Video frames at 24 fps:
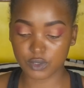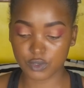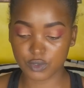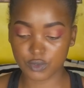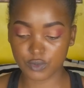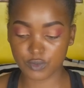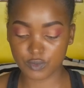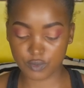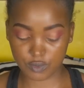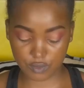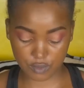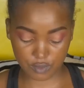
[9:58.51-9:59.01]

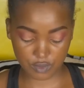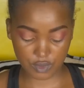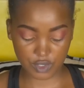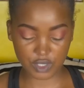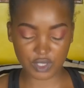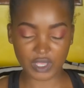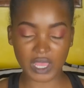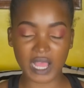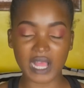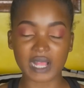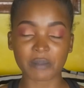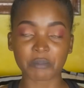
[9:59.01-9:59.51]
to
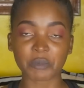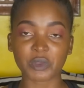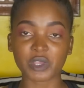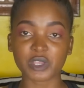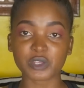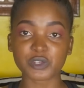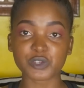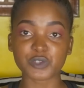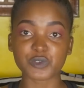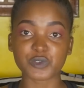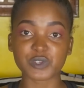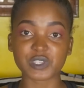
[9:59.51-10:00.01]
I'm
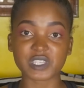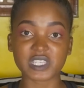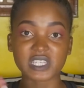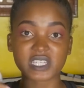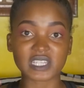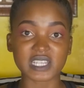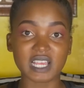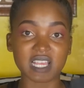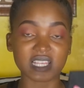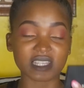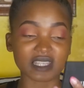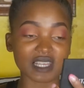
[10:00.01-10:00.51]
going to use
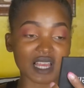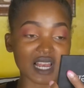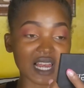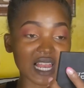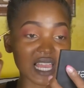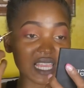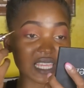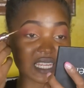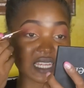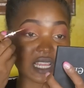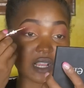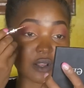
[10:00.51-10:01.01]
it as a
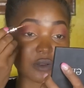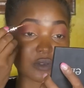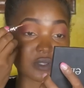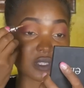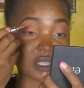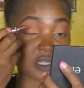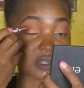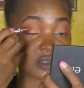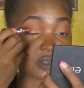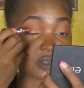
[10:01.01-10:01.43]
liner because I